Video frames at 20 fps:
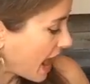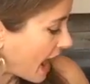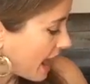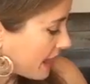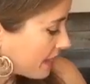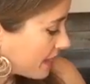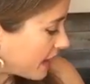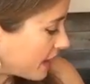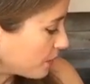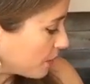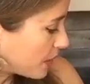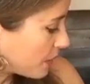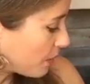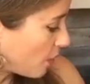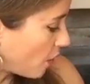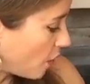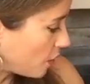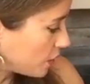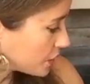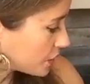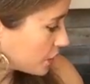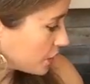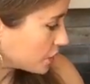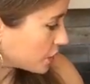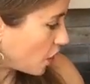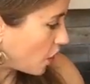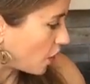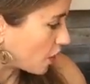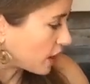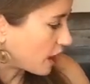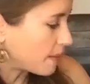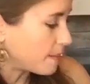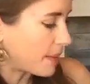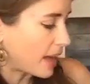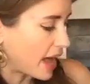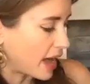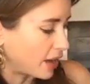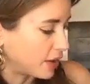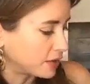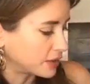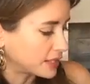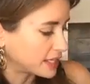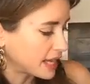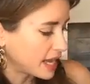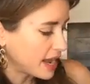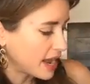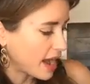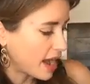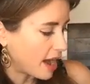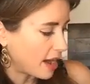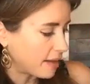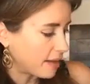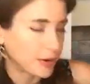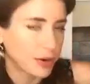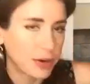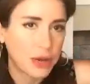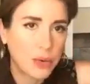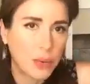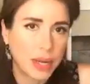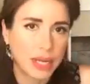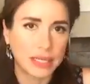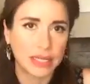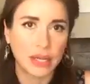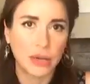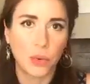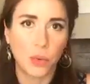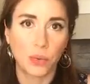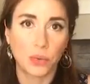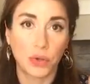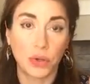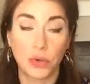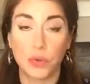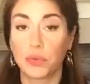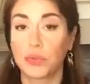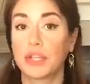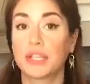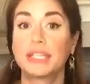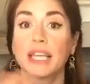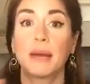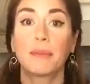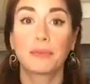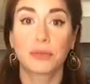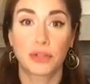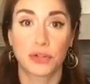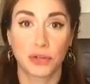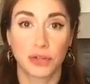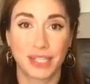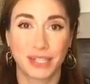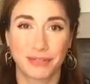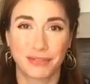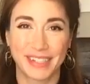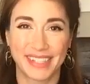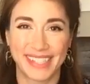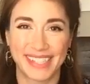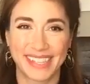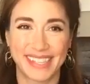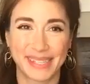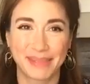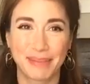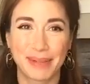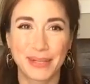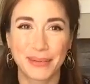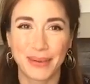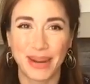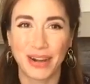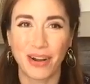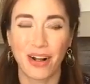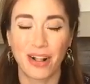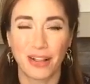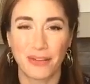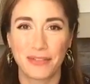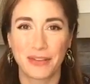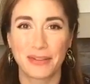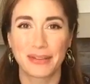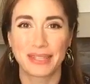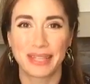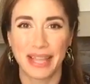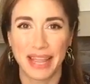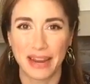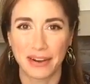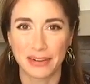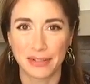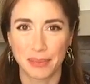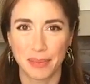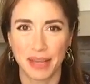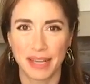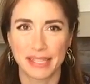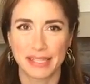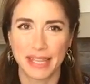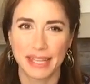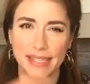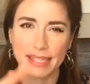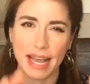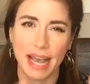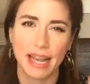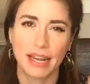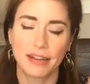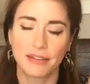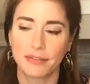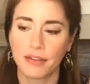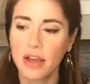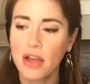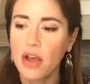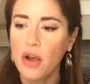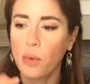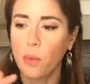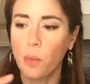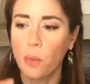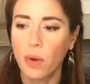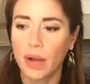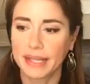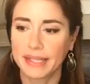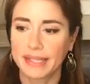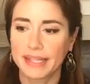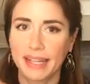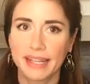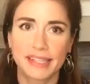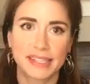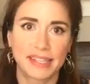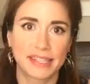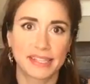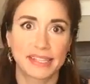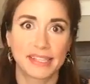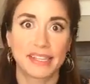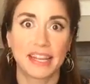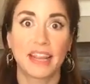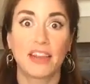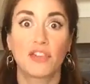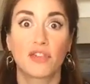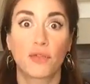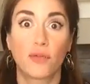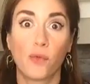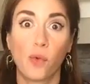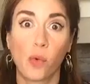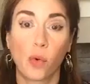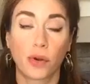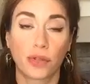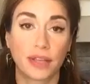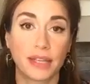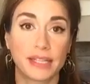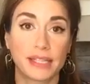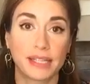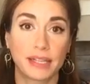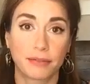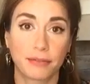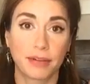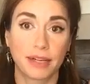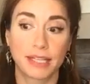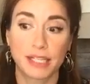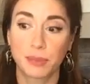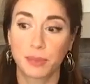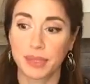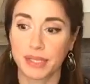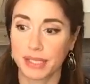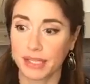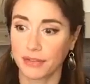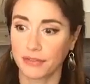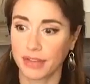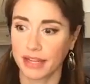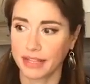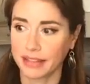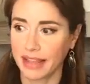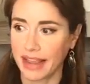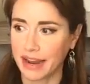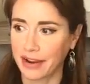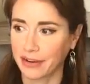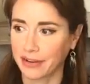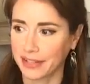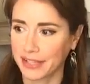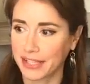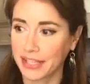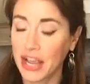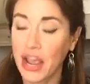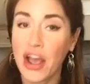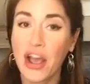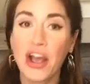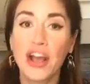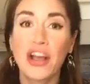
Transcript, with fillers: And then we will also talk about um, very quickly the temperature differences between all of those layers because that's kind of what sets the stage for these different specific layers.